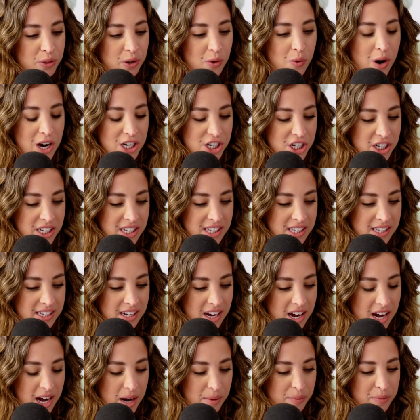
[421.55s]
the questions,
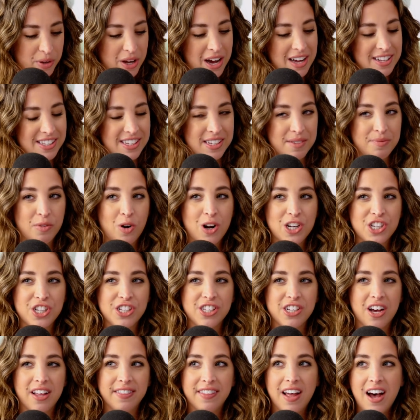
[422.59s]
we had some
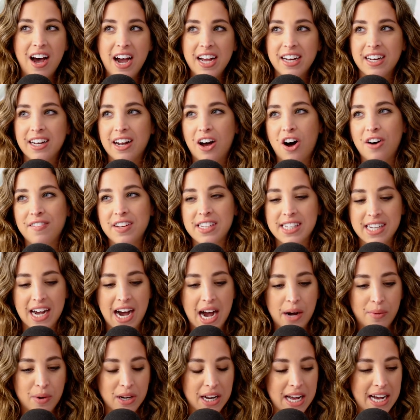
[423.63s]
questions online, and obviously
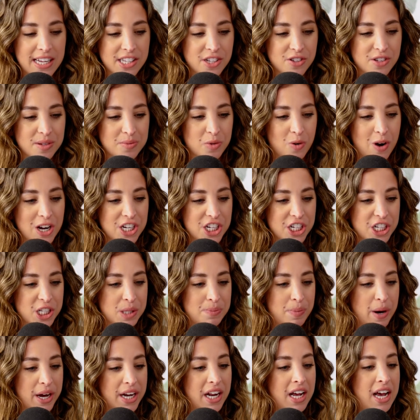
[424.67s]
I want to ask you some
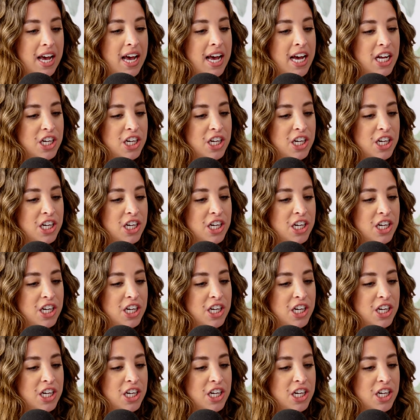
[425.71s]
questions, but